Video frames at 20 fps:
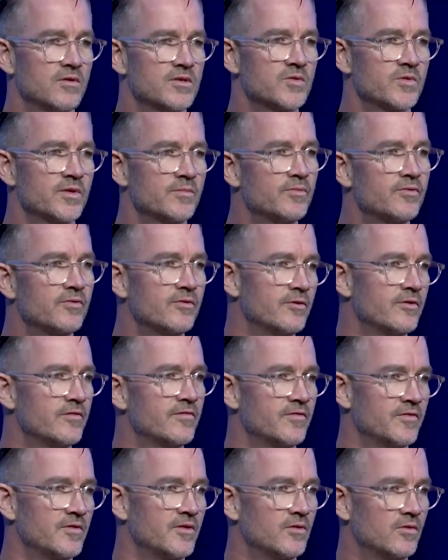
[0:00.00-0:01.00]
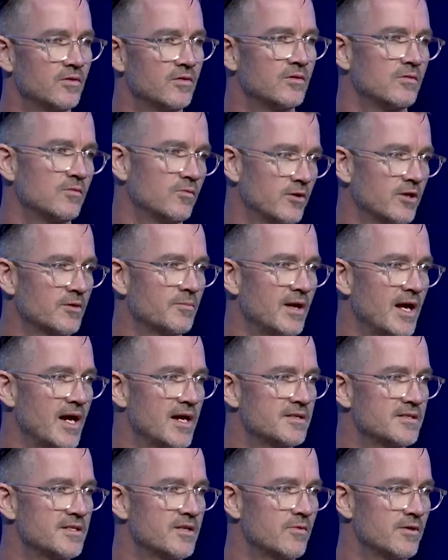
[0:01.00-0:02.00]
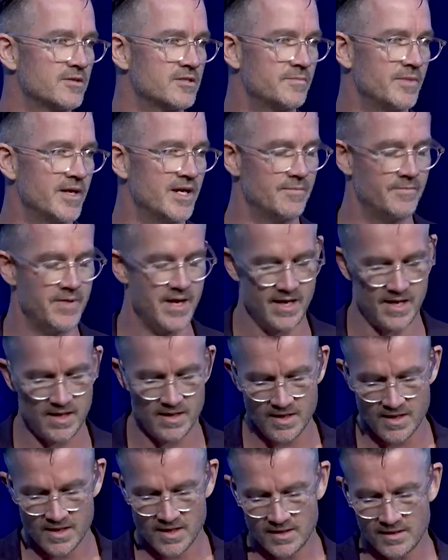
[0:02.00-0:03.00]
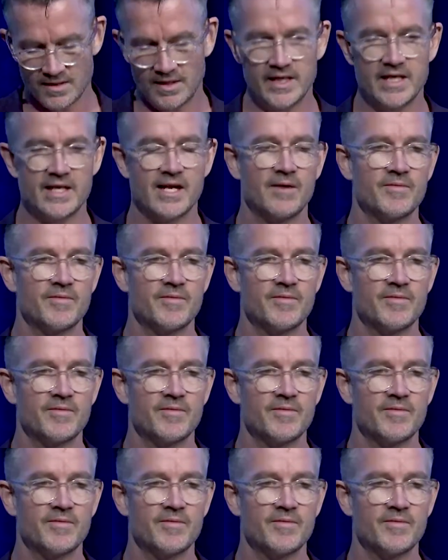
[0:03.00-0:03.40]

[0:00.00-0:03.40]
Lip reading: improve your workplace. You want to be a better leader.